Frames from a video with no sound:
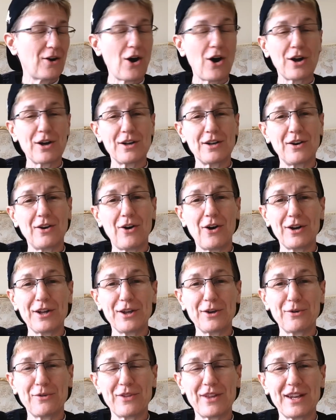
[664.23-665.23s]

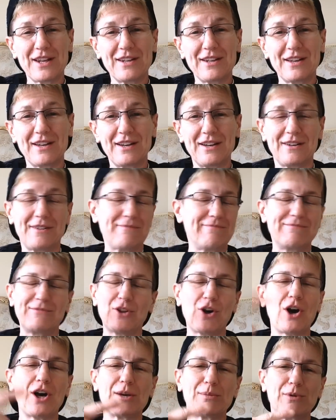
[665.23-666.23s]
audio that uh, the
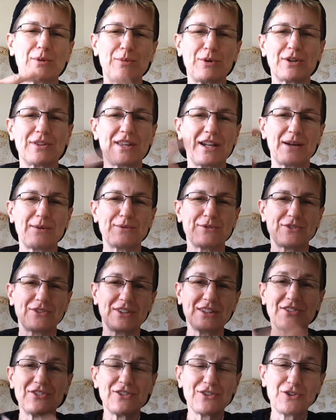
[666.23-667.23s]
Audible book that I was
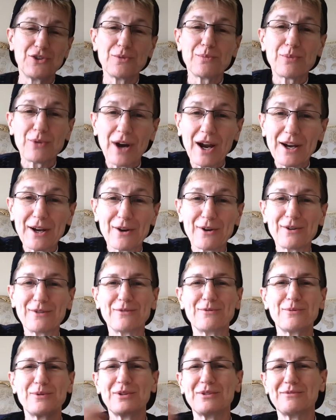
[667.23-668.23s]
listening to prior
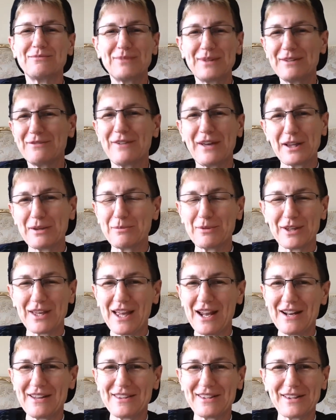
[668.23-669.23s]
will be available
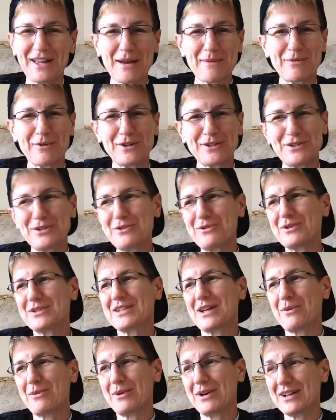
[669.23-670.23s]
again at the library soon because
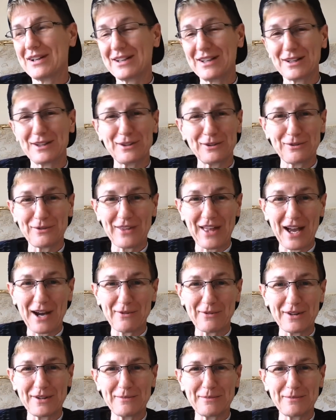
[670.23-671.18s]
I want to conclude that one.